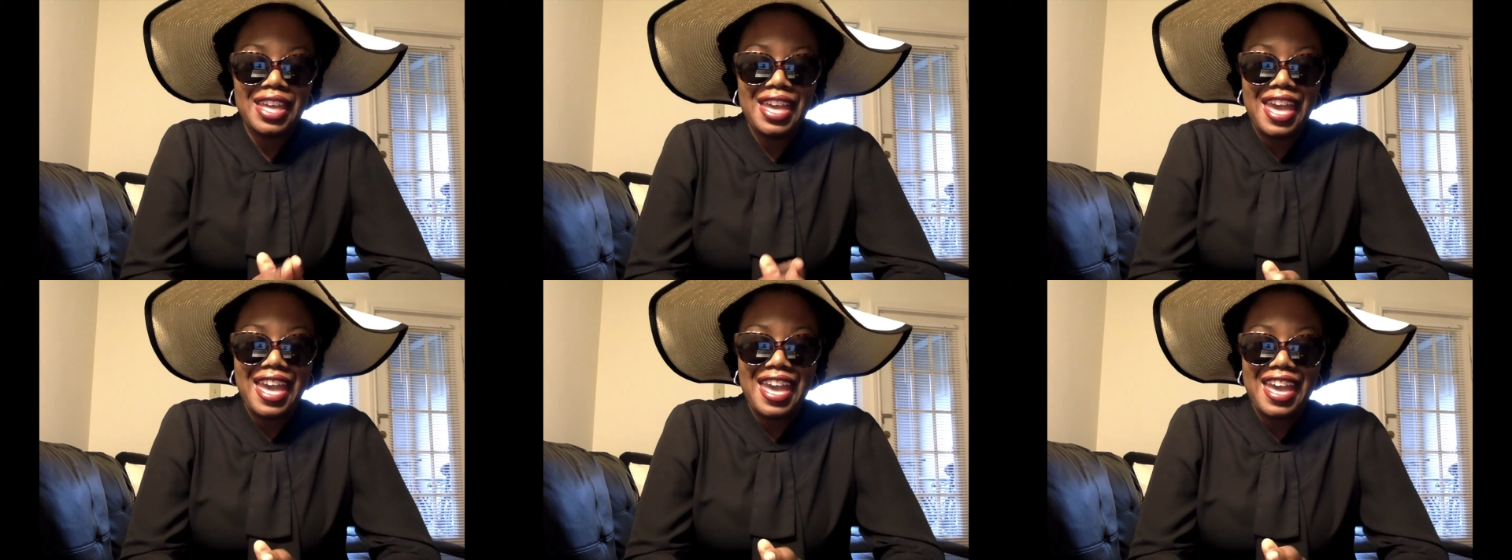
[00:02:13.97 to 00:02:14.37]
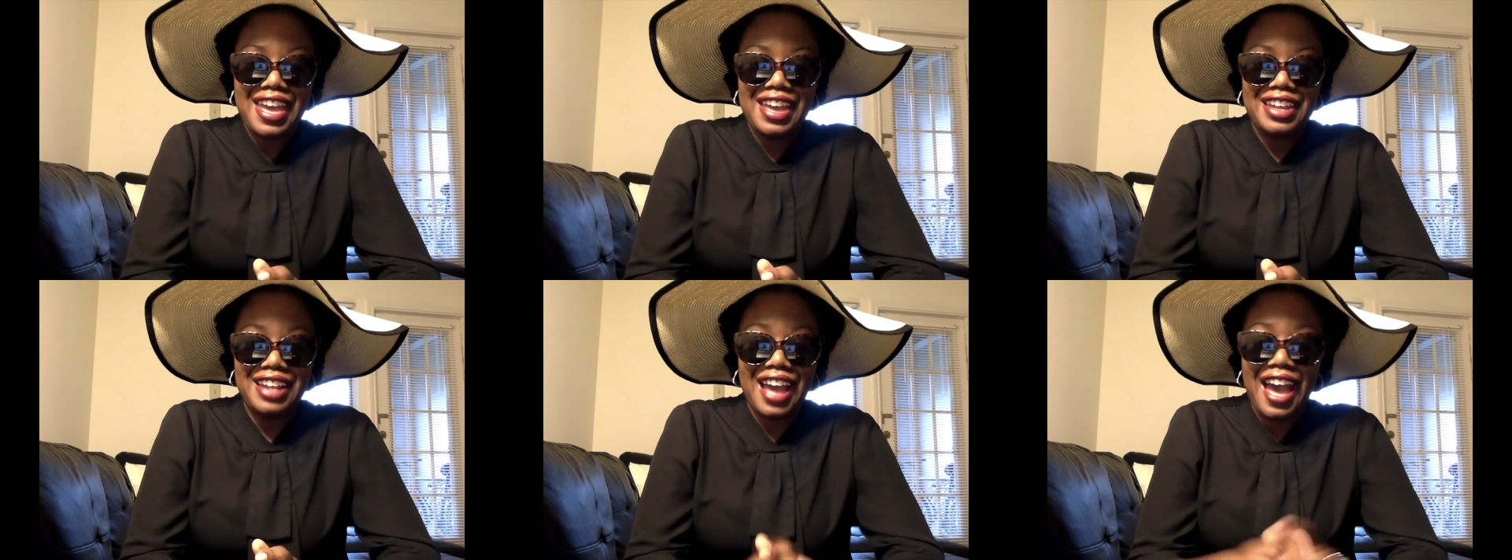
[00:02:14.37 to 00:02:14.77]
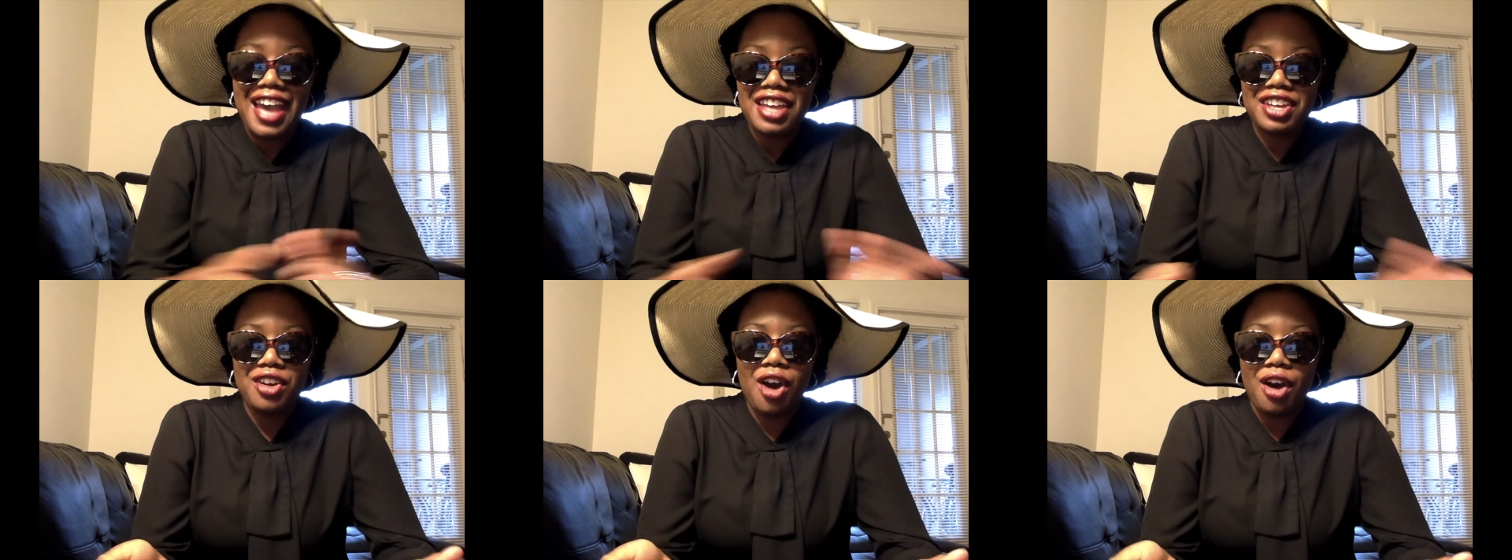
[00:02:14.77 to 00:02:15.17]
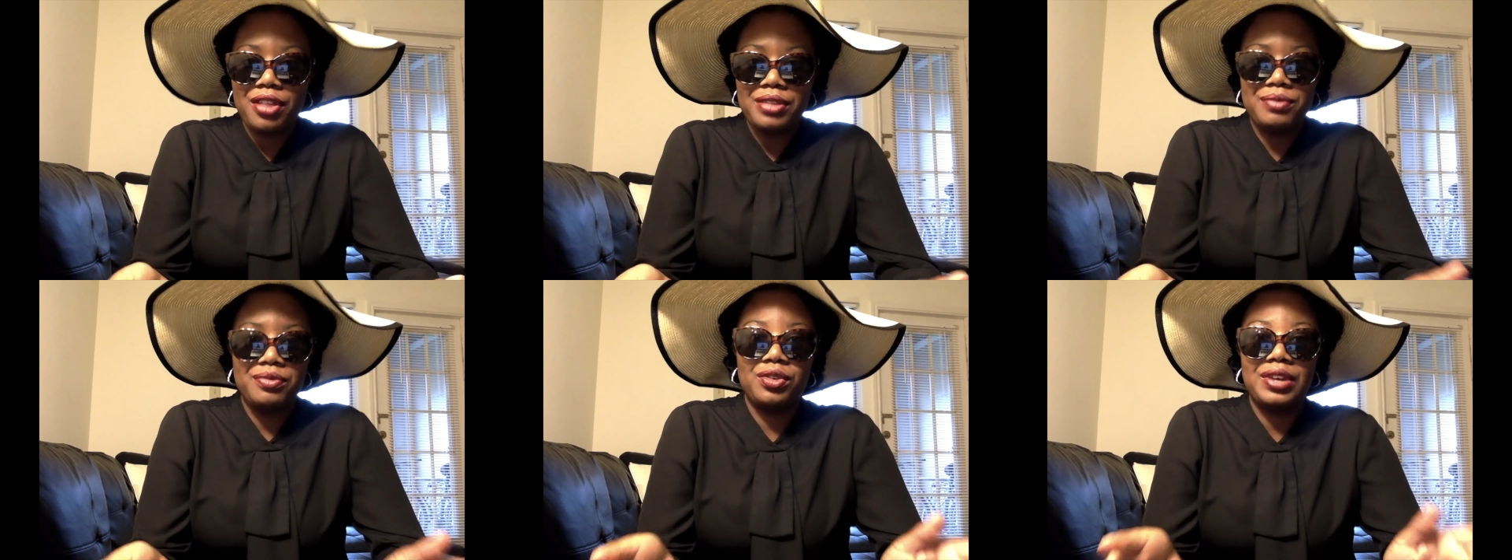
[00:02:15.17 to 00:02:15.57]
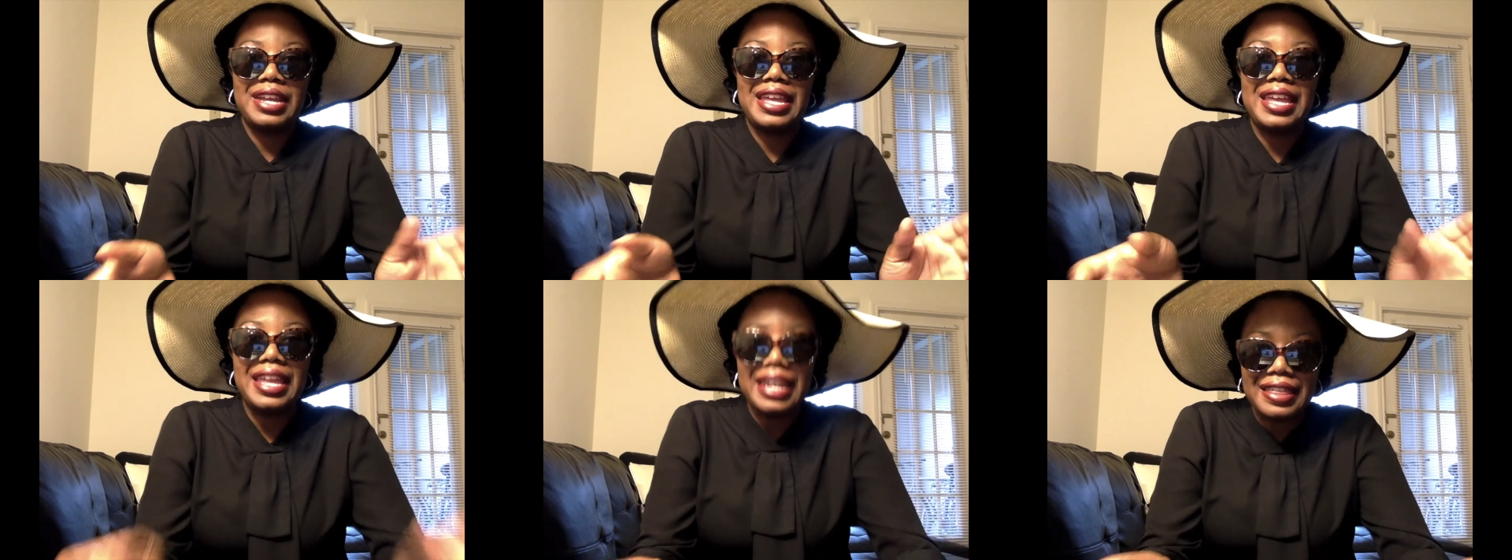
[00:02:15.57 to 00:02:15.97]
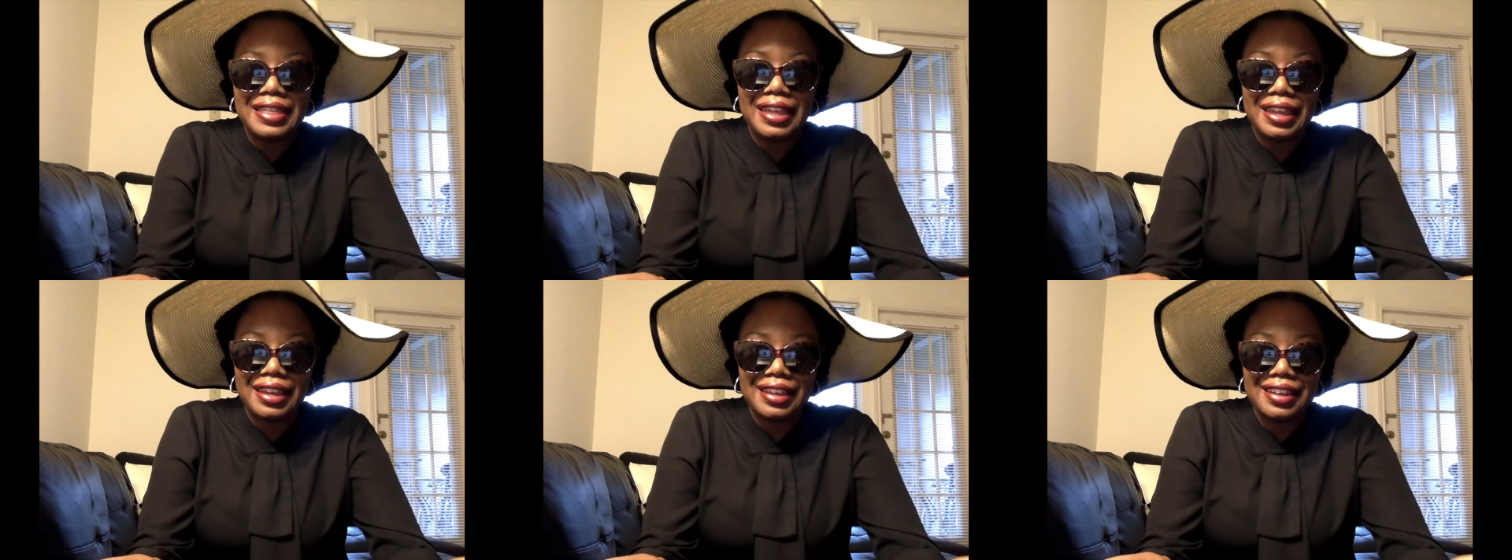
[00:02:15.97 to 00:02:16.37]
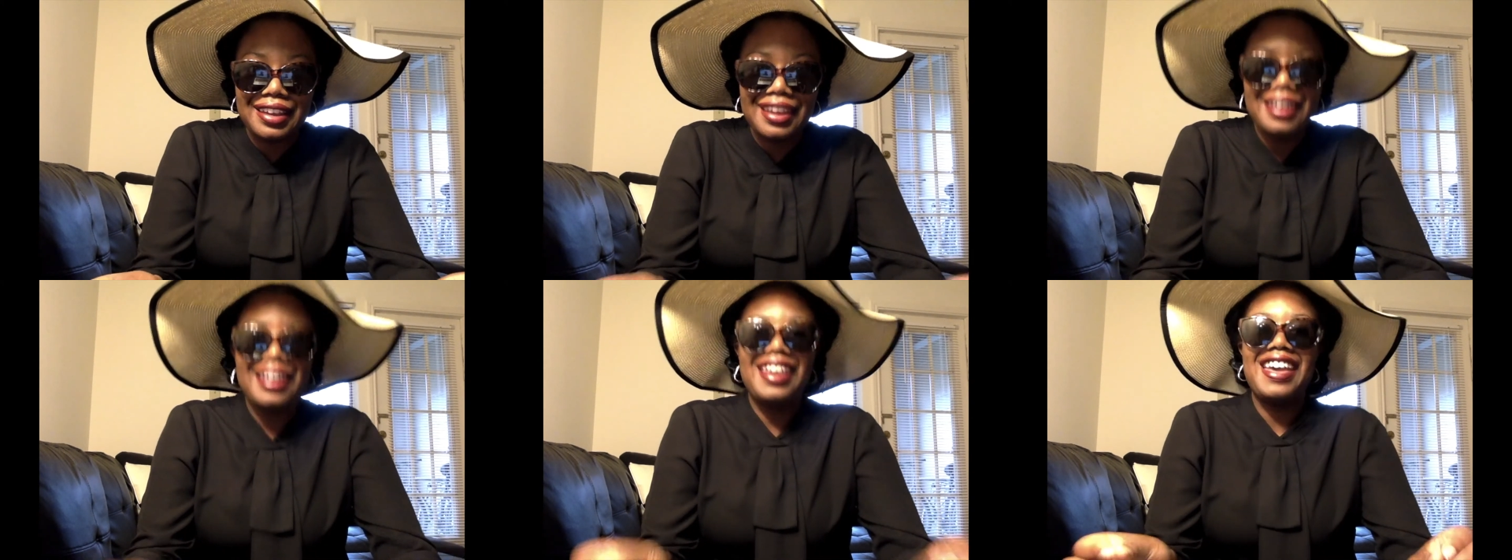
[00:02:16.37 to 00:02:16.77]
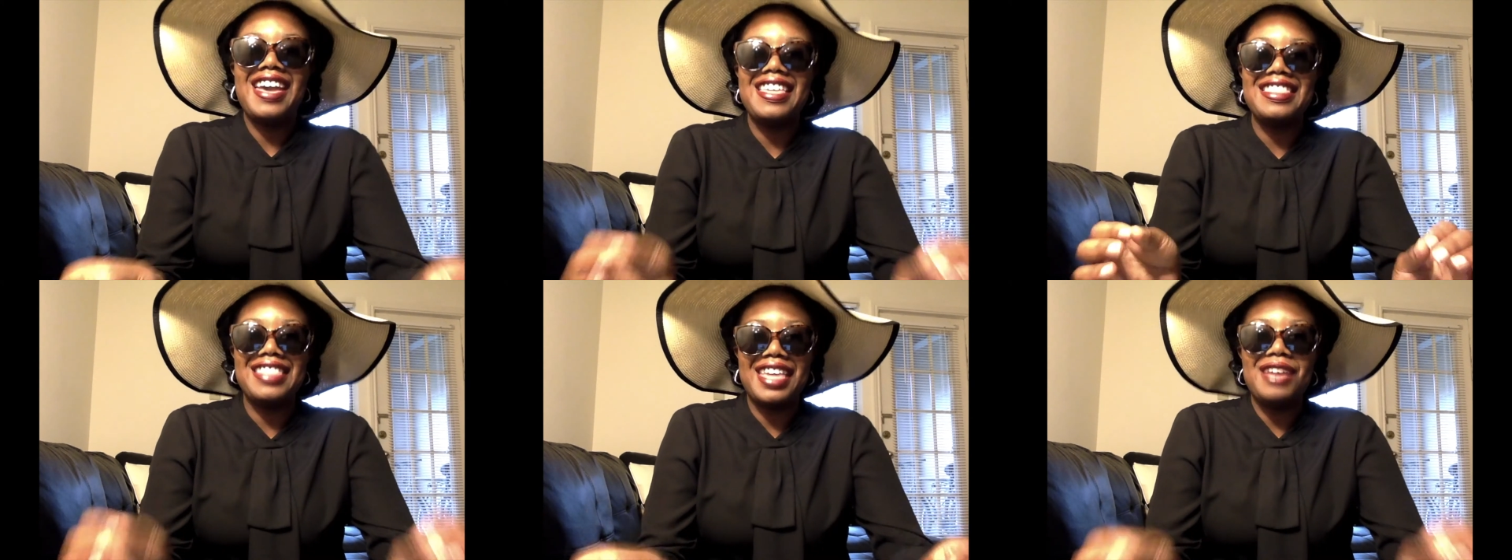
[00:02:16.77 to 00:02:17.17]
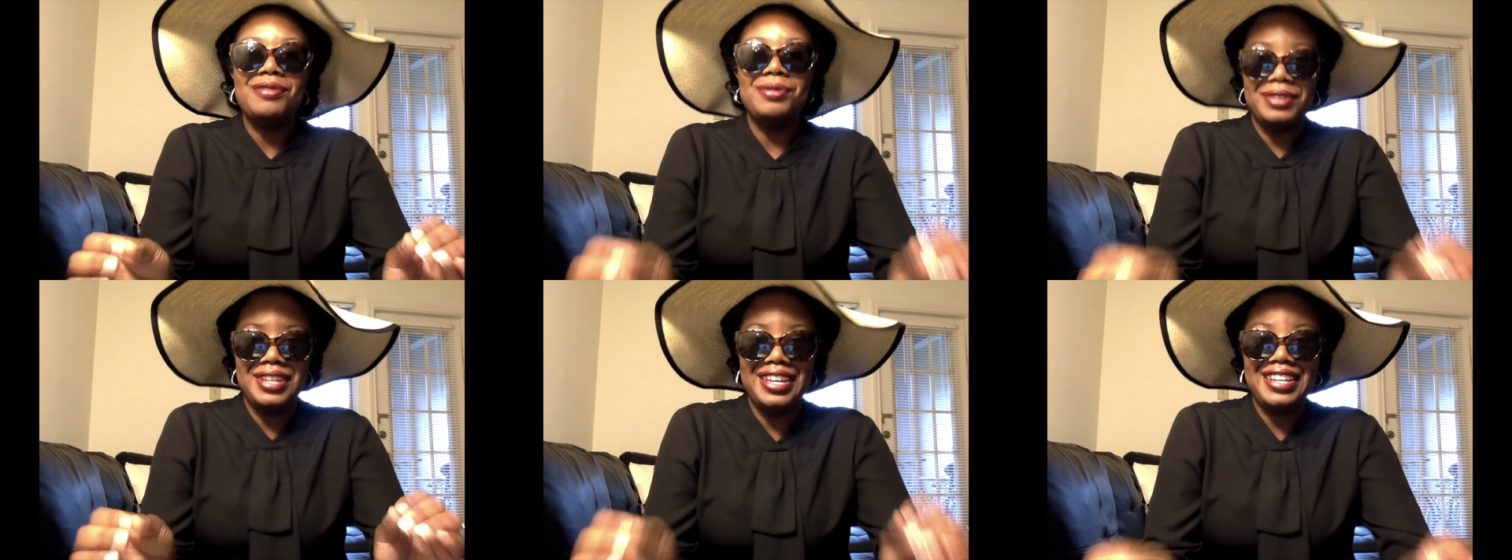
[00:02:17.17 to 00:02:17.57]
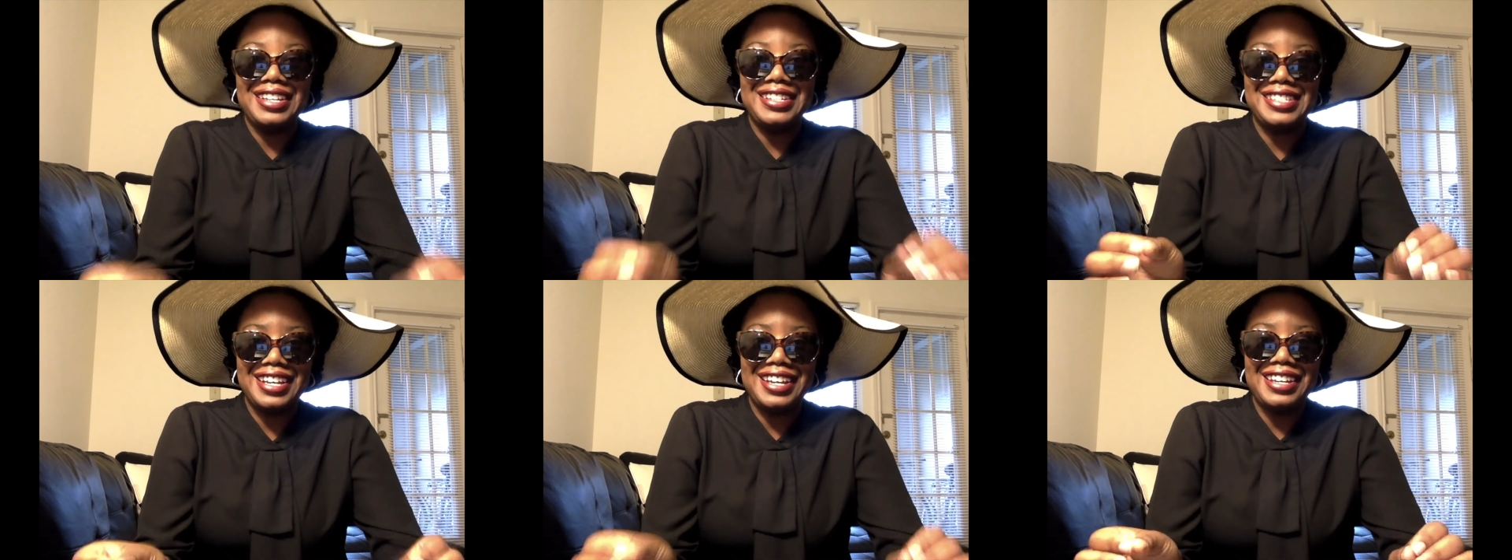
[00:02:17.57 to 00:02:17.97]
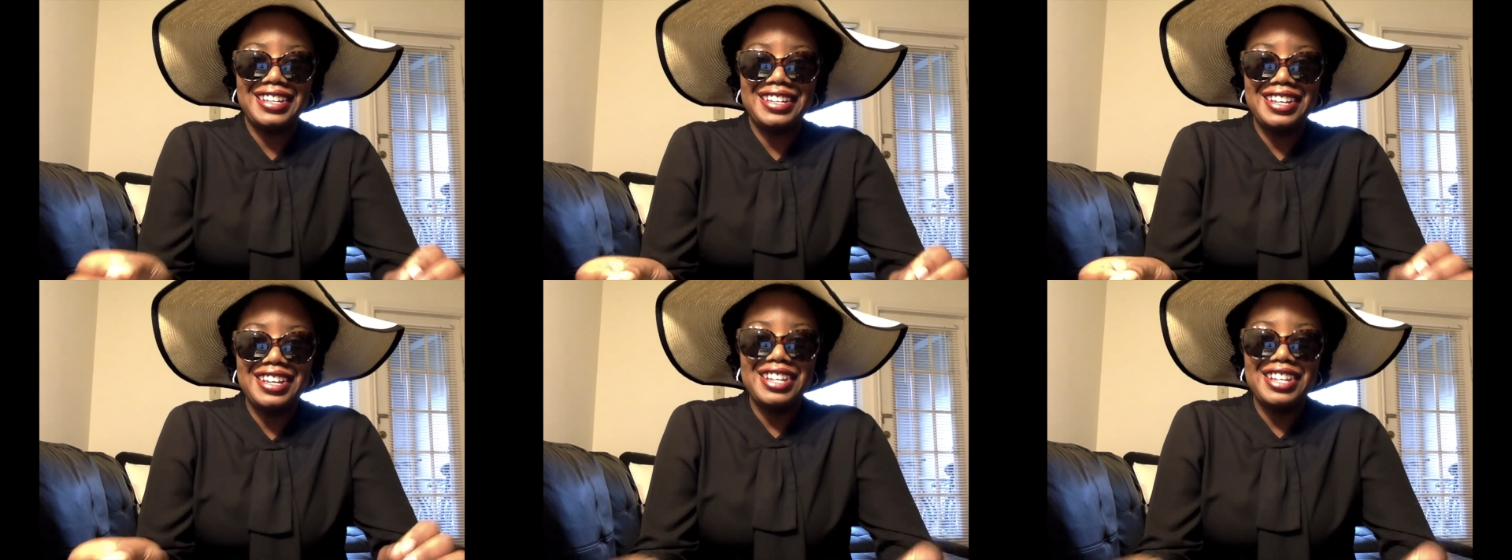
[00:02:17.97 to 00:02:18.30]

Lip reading: and I can call them for anything, and they will get it done.